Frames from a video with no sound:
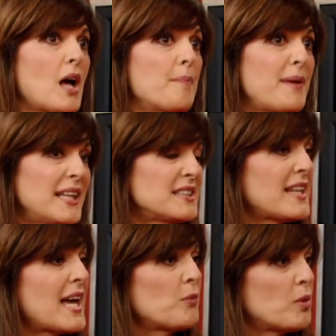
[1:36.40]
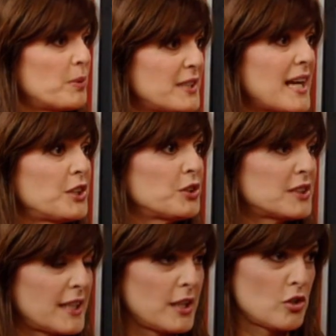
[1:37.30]
a base tan will protect your
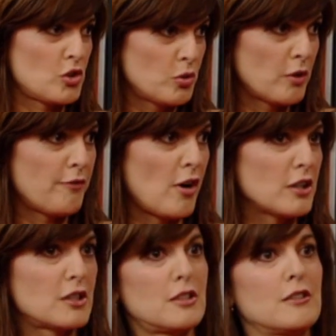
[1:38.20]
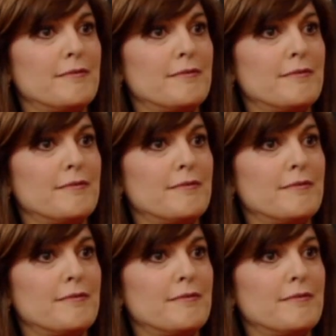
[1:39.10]
skin. True or false?